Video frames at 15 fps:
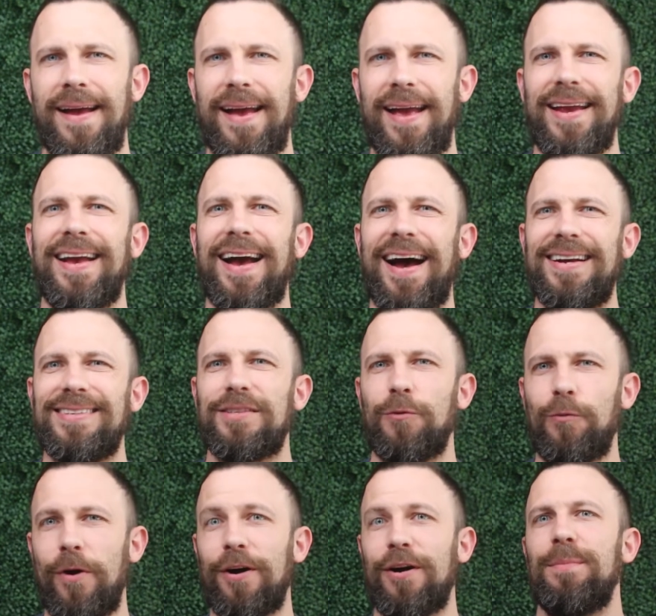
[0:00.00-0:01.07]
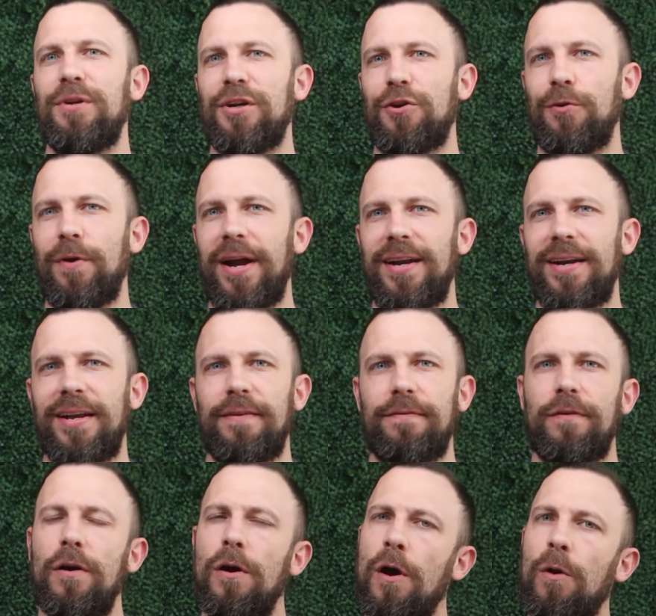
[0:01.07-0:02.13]
Hey guys, welcome to Creatitive,
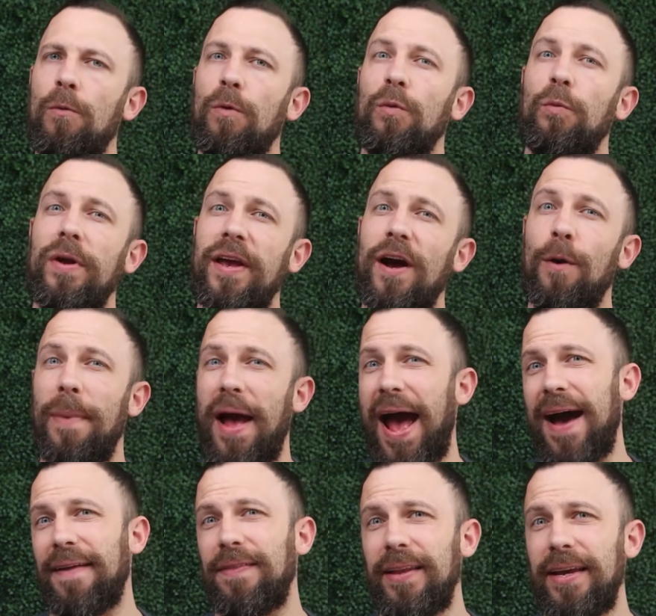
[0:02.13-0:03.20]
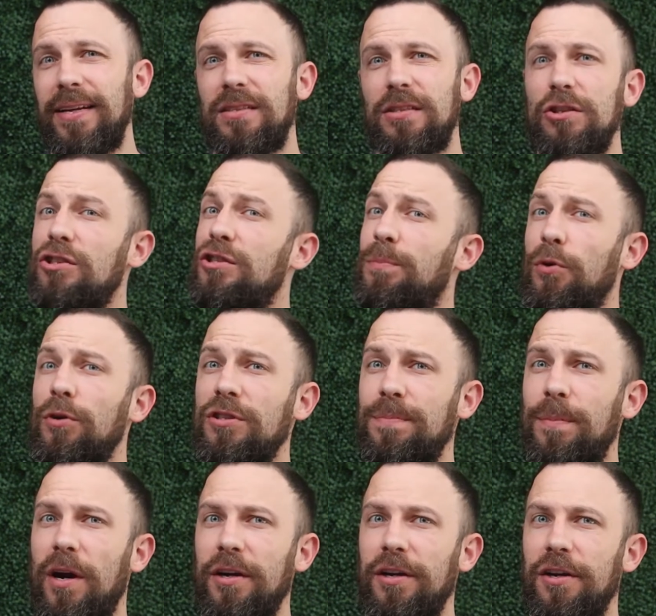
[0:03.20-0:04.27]
where we help athletes, sports
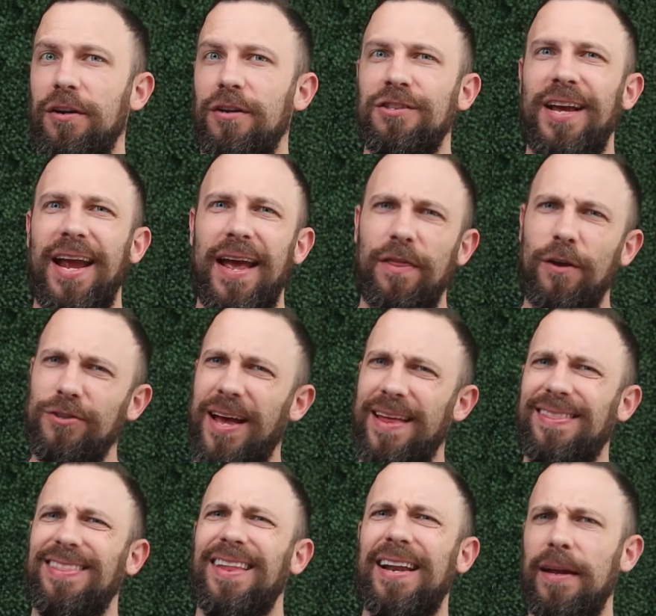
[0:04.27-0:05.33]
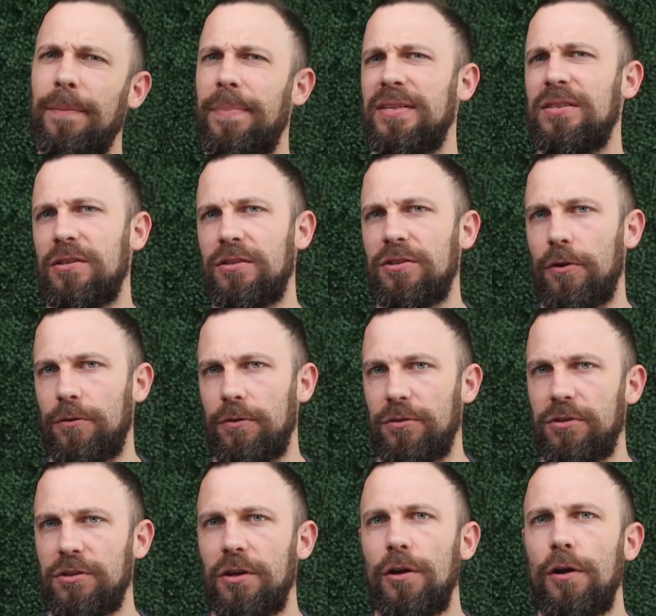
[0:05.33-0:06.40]
marketers, and those athletic business
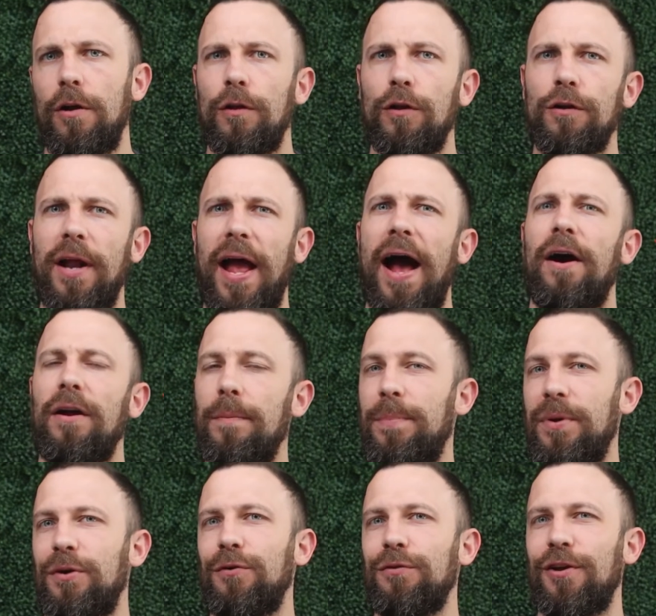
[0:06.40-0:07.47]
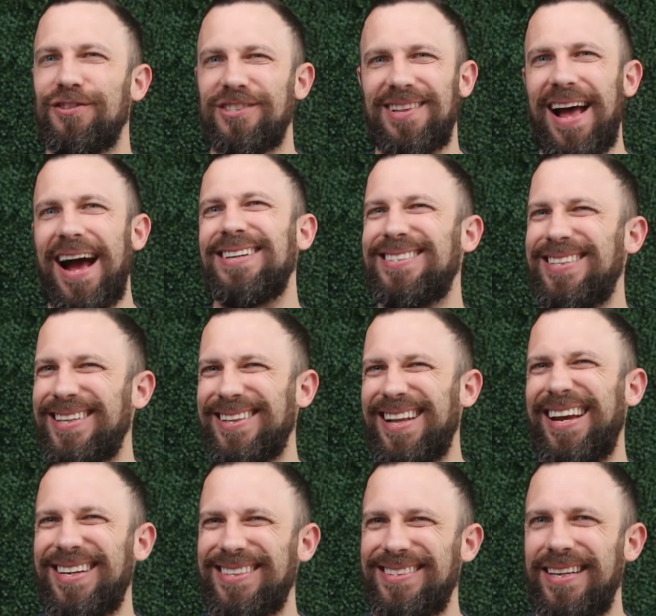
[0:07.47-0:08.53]
owners learn how to build those lasting
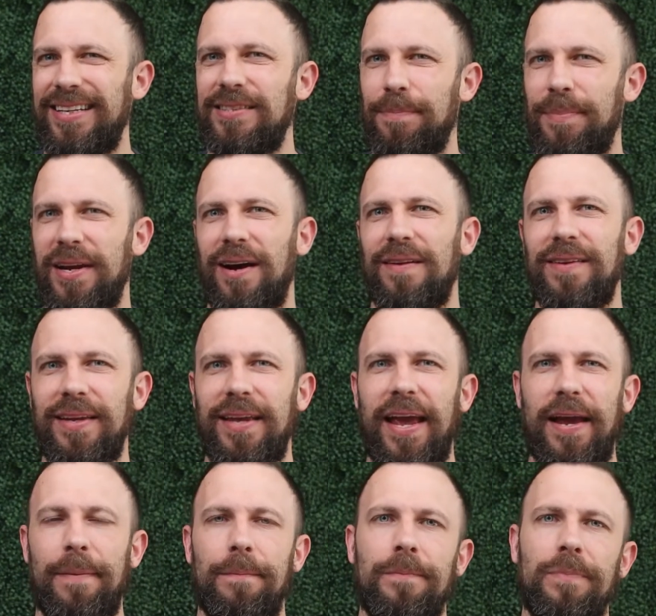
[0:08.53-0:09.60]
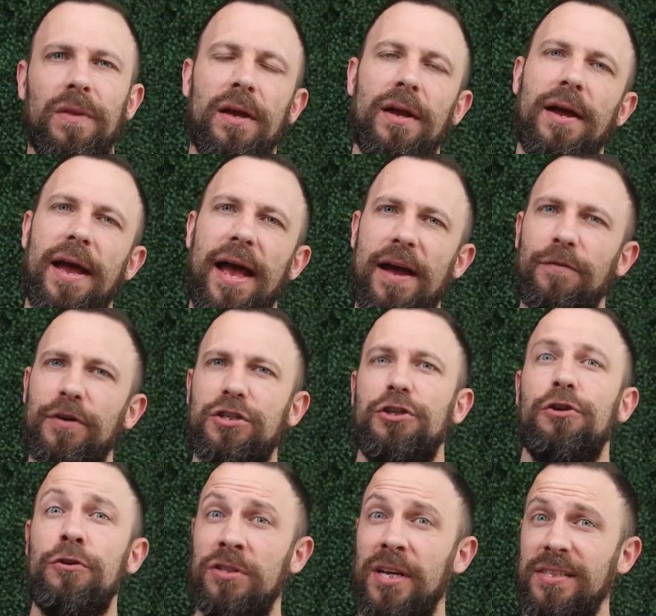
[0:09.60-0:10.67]
legacies beyond the game. Every
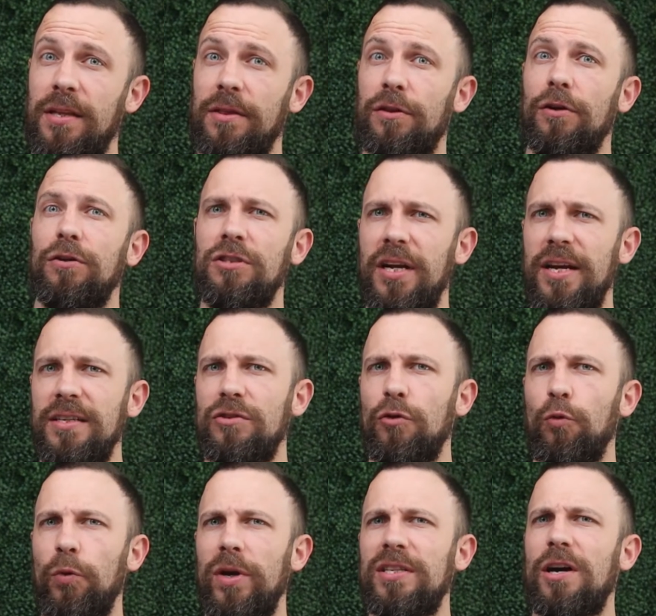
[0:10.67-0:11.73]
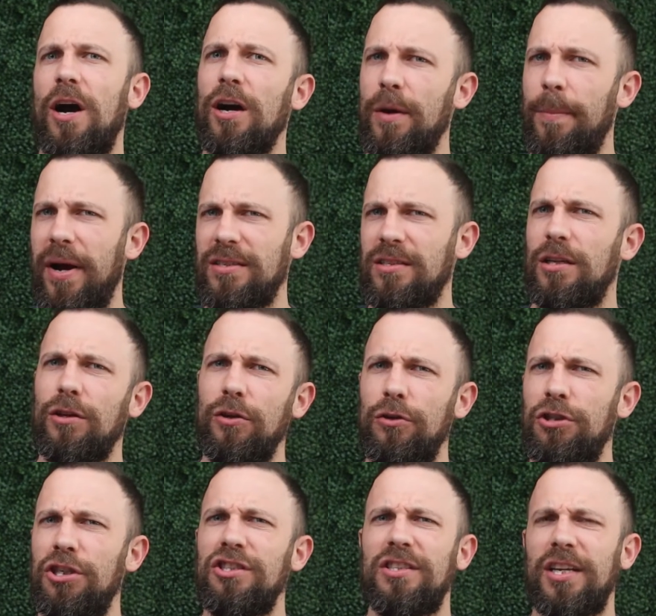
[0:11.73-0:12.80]
Tuesdays and Thursdays, we talk about
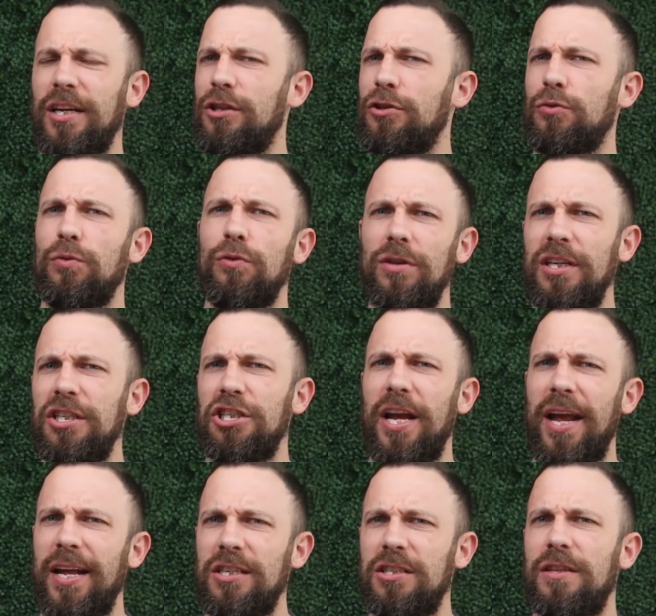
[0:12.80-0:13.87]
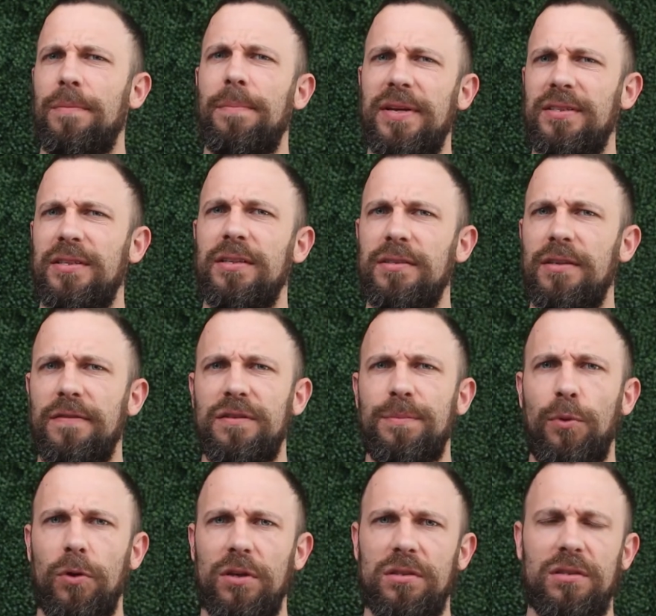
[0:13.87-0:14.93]
solutions that can truly change the business of
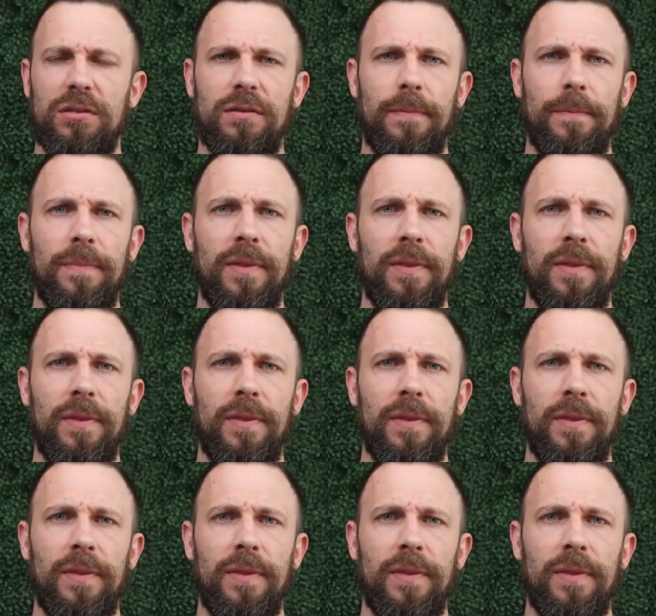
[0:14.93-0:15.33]
sports.